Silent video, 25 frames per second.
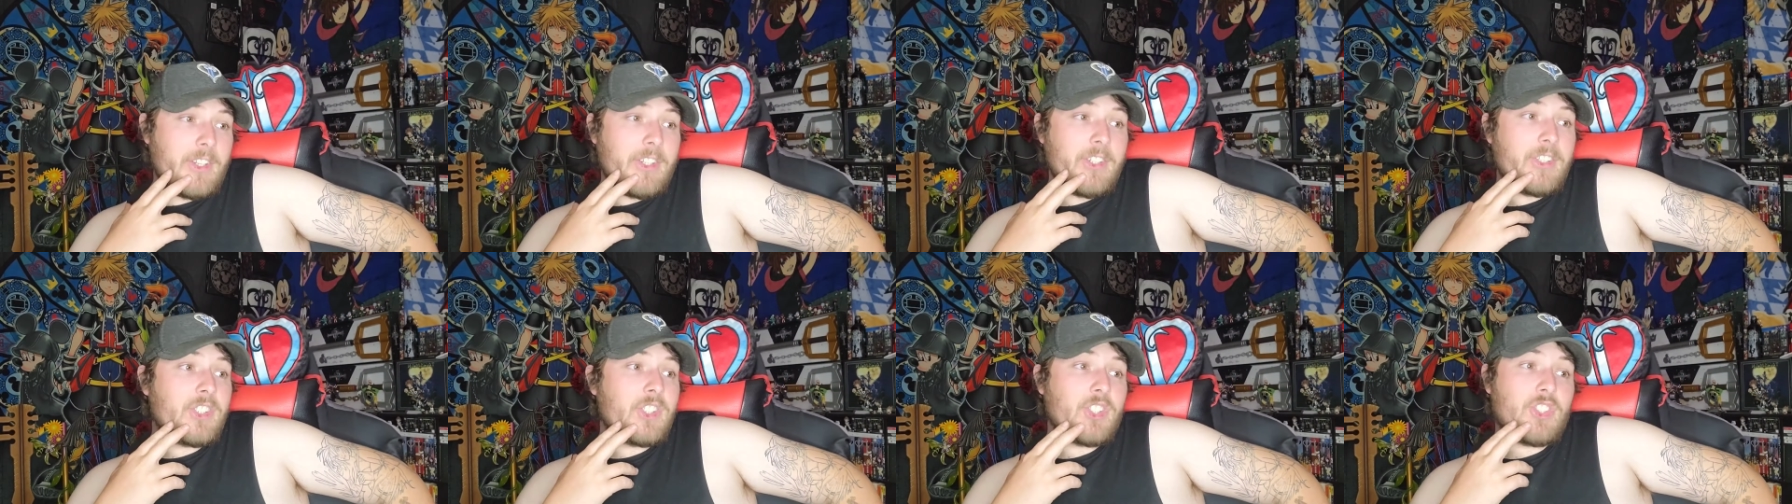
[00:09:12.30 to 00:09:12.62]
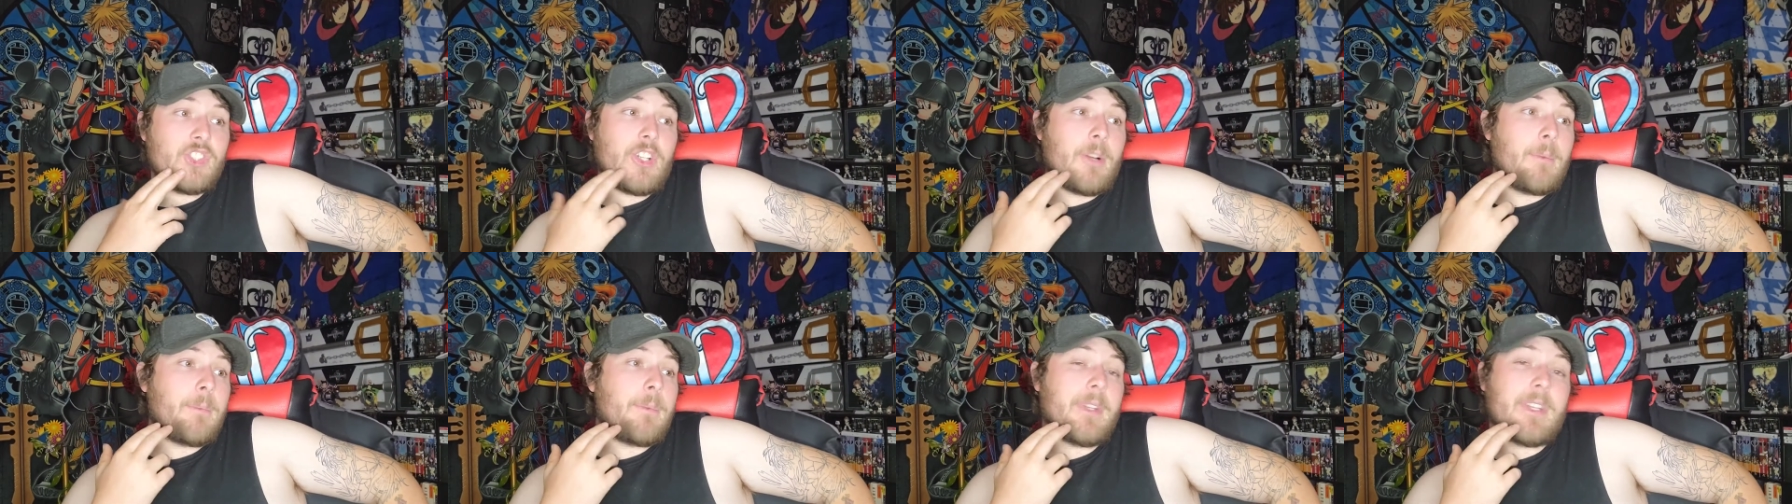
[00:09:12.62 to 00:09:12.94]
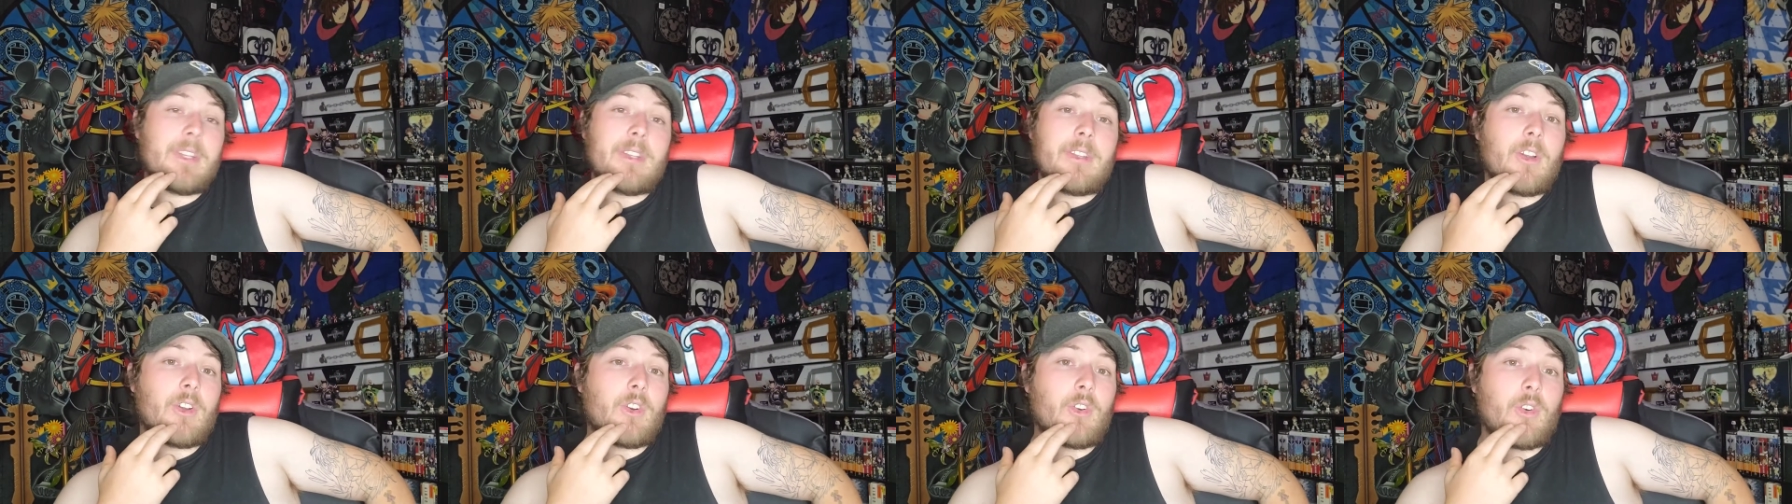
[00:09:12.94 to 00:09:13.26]
they just
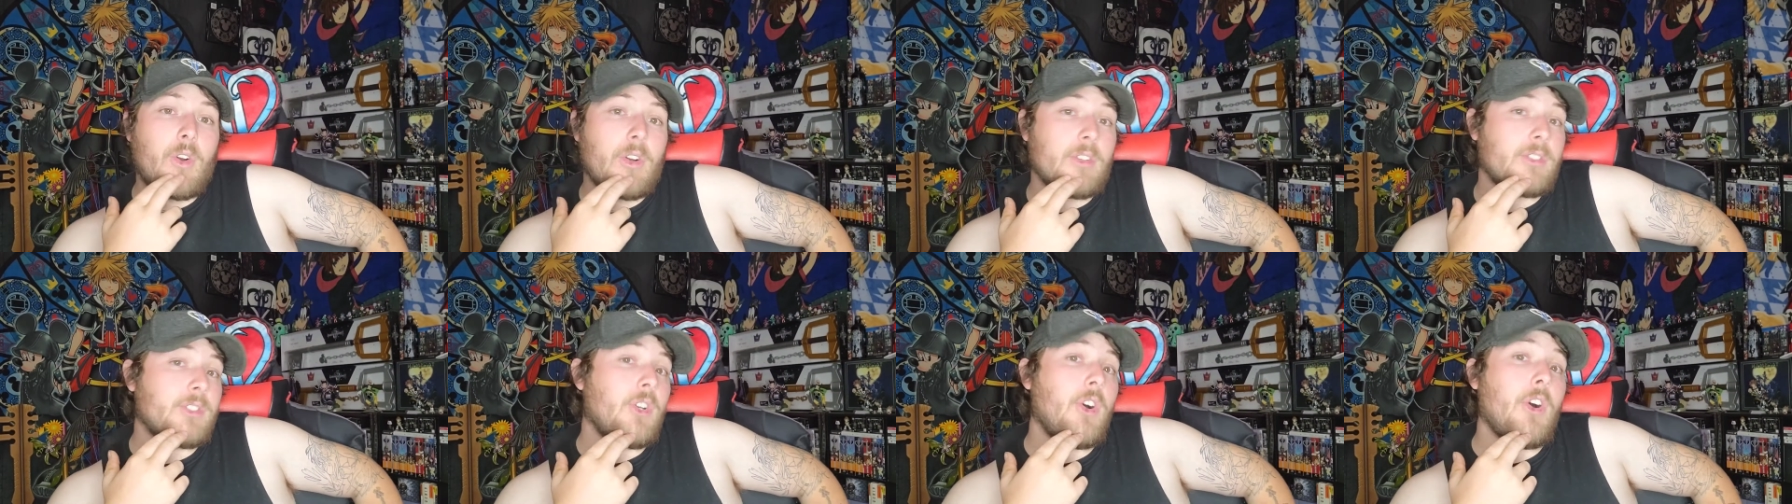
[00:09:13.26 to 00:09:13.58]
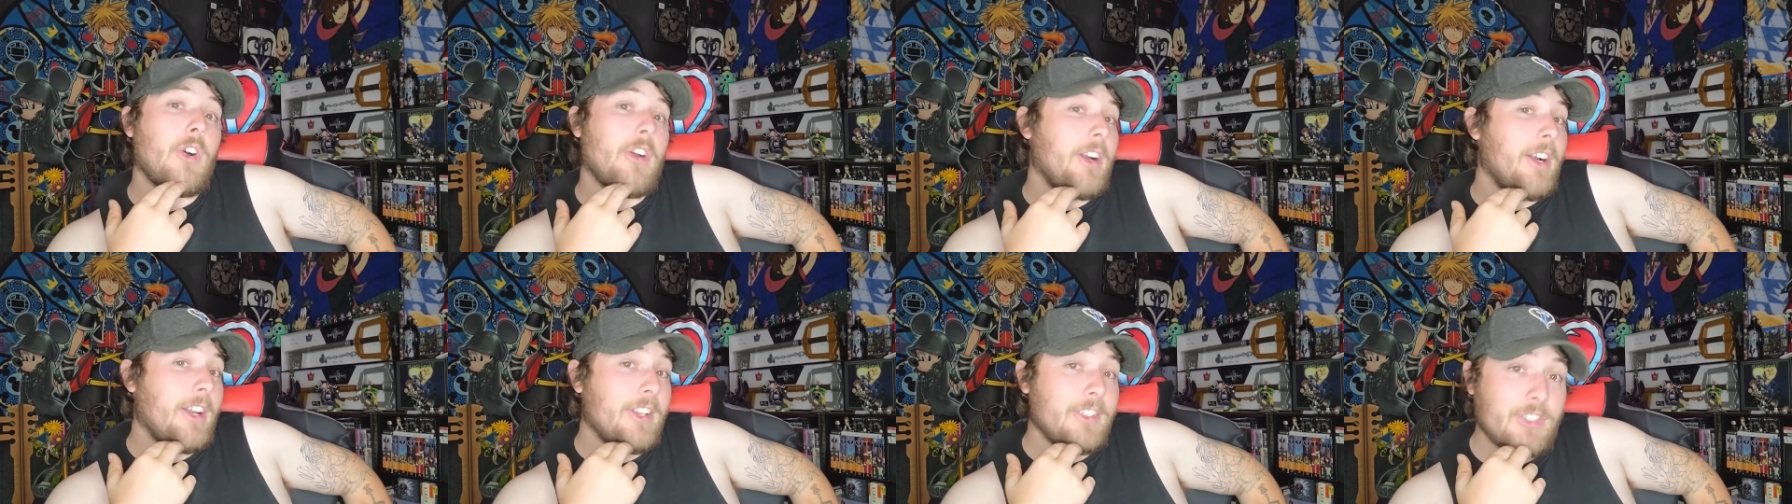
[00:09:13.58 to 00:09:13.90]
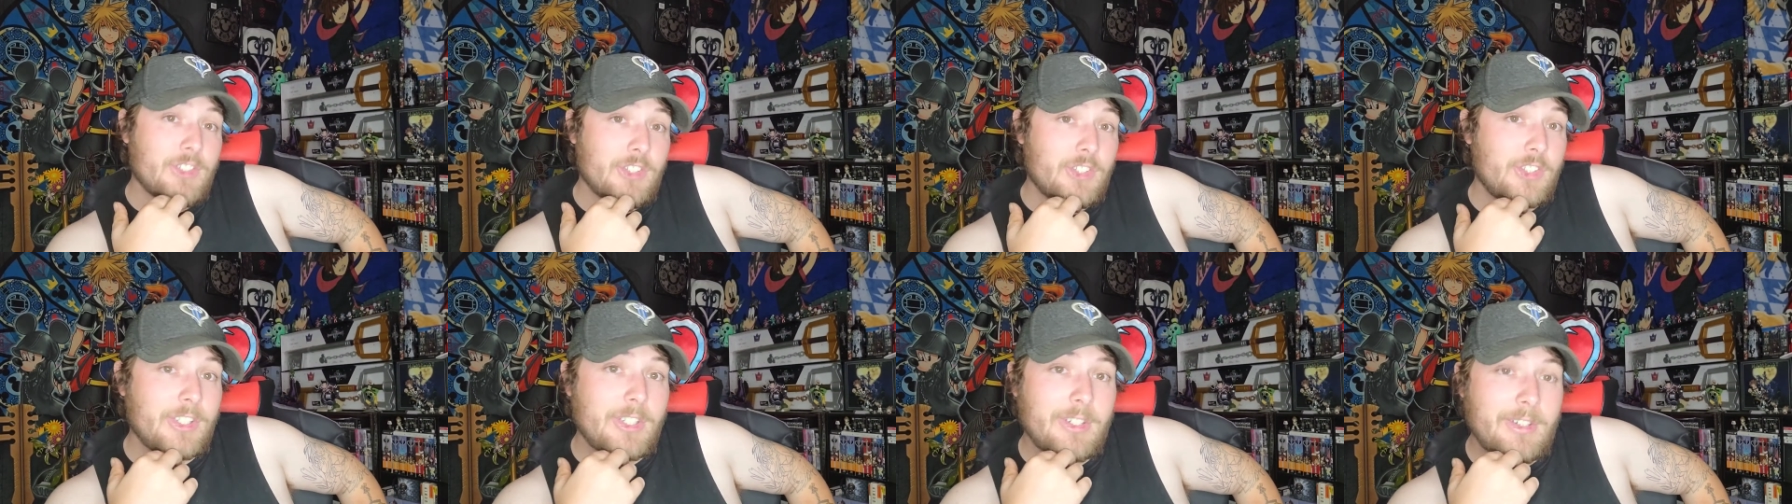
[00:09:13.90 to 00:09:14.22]
jumping across all
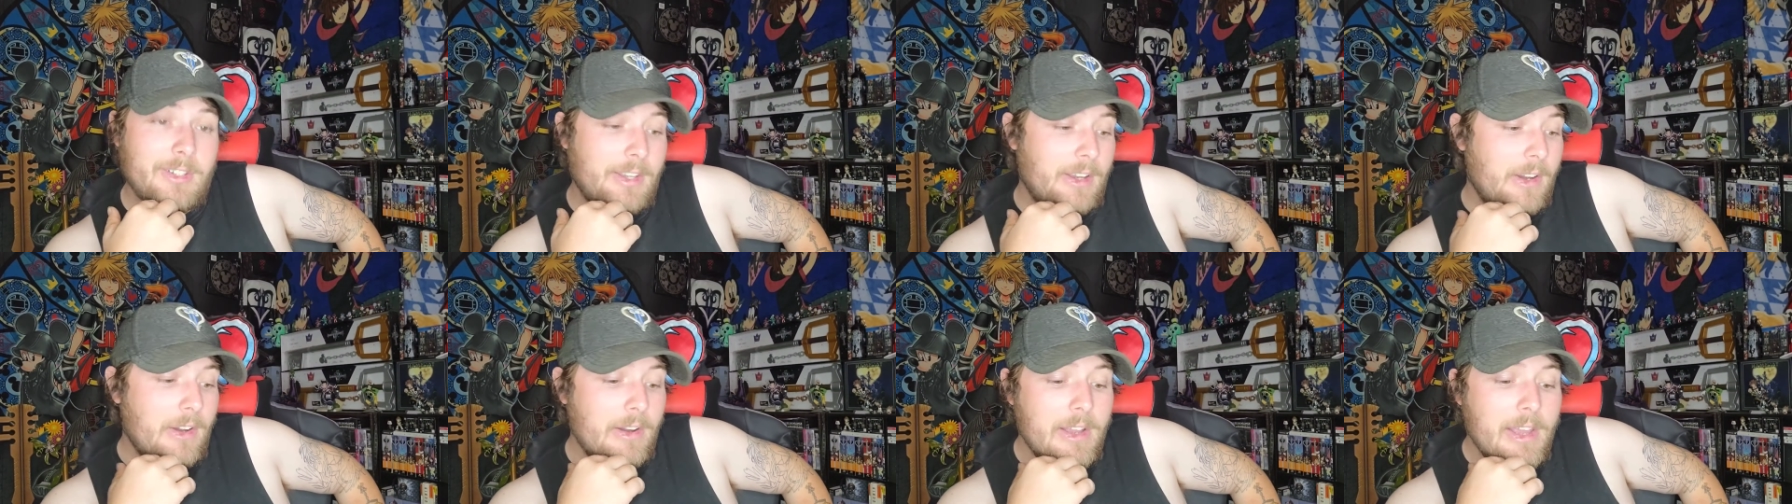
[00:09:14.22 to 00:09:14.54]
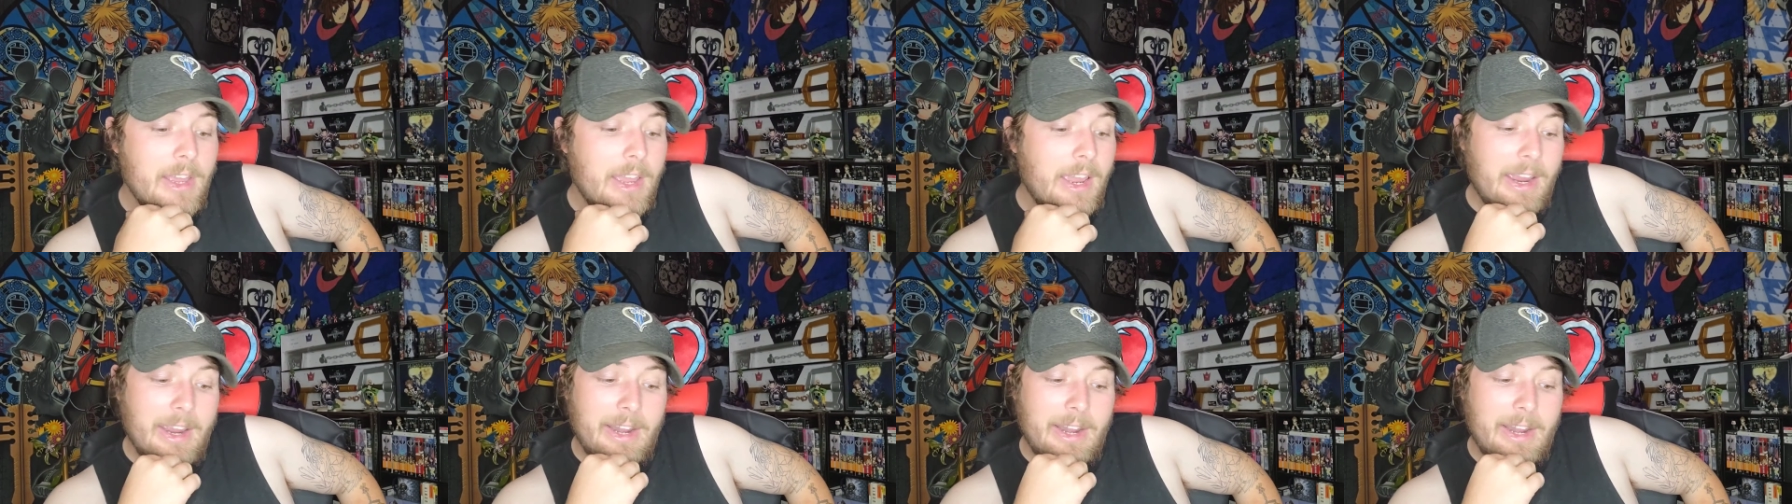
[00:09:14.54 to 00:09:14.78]
kinds of shit now,